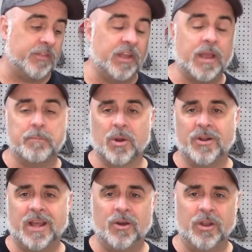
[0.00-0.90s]
I think I
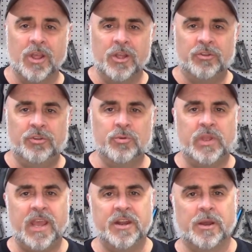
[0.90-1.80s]
burned out 2
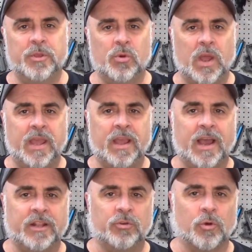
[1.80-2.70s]
KWA
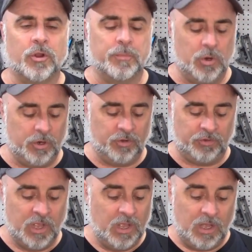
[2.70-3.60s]
high torque motors
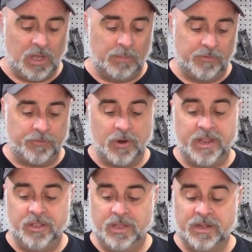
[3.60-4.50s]
before I
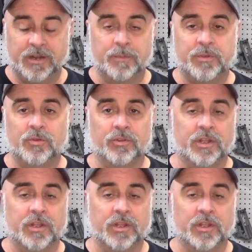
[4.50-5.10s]
ended up using